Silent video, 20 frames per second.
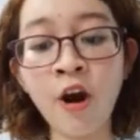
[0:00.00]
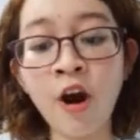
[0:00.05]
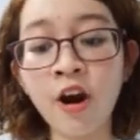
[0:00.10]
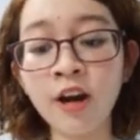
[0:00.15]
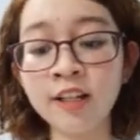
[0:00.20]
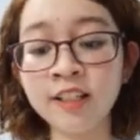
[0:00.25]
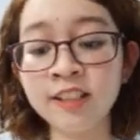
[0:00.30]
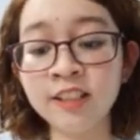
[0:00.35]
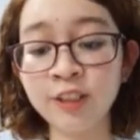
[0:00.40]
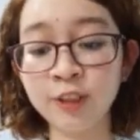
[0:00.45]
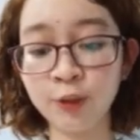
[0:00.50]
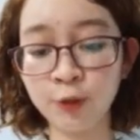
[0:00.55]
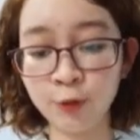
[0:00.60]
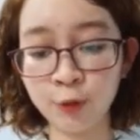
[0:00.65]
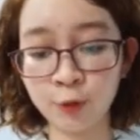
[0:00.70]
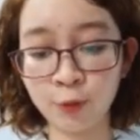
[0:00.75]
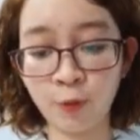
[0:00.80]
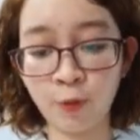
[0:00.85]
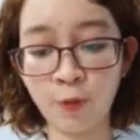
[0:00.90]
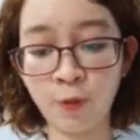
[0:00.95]
or
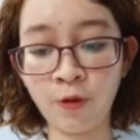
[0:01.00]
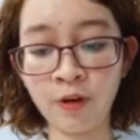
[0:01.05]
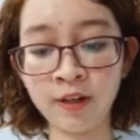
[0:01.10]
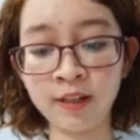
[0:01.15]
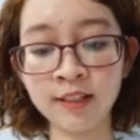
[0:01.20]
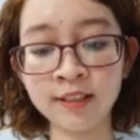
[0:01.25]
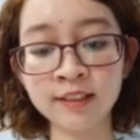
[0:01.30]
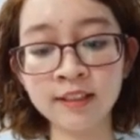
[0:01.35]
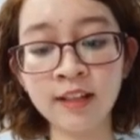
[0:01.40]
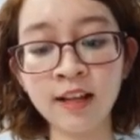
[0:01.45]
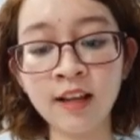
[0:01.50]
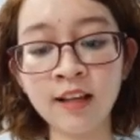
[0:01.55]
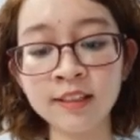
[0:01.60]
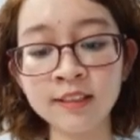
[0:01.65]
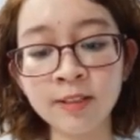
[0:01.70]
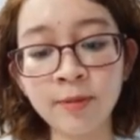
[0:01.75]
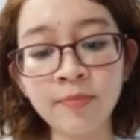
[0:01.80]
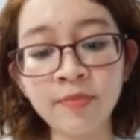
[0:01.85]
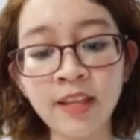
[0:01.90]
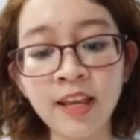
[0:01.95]
unusual that
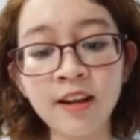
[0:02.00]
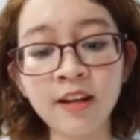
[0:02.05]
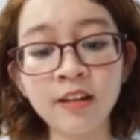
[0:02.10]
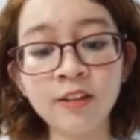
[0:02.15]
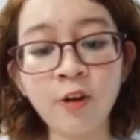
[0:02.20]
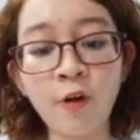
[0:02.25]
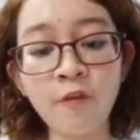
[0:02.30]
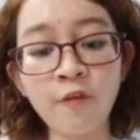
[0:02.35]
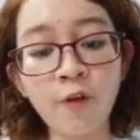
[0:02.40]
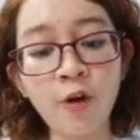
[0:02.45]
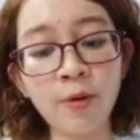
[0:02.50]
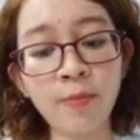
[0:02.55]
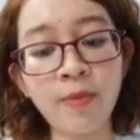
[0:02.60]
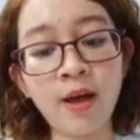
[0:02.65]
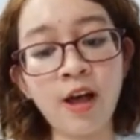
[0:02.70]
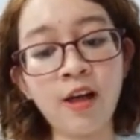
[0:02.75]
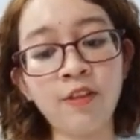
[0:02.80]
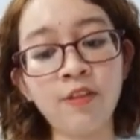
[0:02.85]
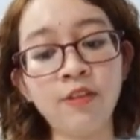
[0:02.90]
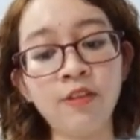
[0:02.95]
something
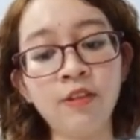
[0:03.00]
novel